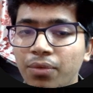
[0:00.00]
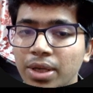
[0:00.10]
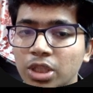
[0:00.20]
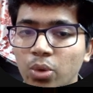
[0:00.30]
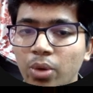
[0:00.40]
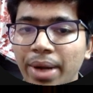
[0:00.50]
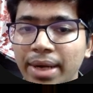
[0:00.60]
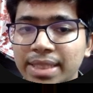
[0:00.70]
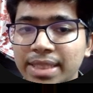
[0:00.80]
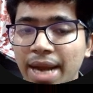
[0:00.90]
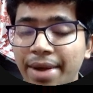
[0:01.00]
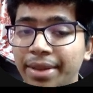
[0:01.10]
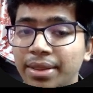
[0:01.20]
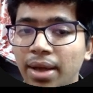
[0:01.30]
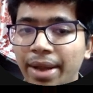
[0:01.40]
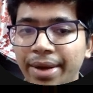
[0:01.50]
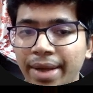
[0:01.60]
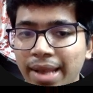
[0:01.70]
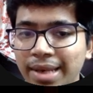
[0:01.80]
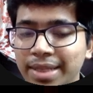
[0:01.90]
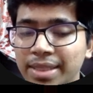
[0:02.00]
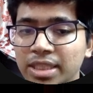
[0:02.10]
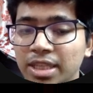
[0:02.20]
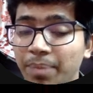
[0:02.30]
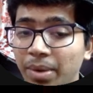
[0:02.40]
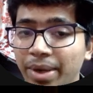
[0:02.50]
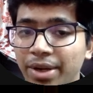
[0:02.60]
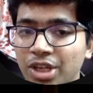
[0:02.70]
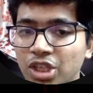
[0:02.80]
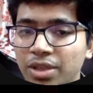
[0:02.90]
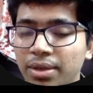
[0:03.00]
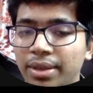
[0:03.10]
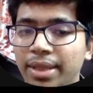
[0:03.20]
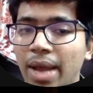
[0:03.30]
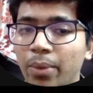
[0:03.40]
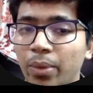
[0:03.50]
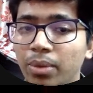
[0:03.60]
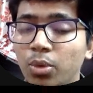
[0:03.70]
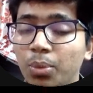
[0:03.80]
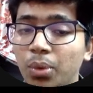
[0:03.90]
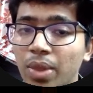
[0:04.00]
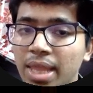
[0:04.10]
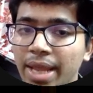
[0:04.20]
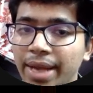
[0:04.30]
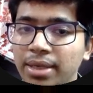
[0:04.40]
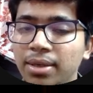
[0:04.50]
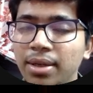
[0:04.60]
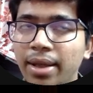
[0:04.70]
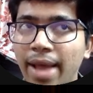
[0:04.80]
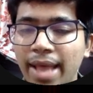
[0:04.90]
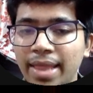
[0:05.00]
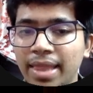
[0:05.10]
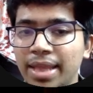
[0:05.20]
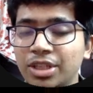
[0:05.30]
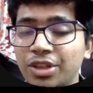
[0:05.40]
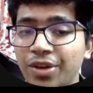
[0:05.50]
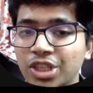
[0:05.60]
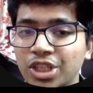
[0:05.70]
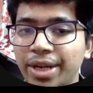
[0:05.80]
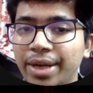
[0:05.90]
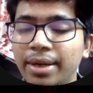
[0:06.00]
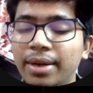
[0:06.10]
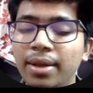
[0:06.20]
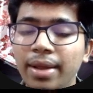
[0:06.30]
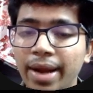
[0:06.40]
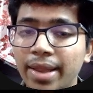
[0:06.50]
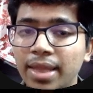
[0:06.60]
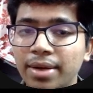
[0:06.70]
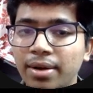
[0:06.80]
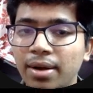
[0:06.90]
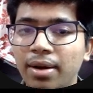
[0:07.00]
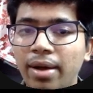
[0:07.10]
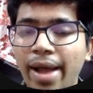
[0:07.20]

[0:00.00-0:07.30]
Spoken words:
First, we will be understanding the entire list implementation. Then we will move to set, HashSet, TreeSet, etc.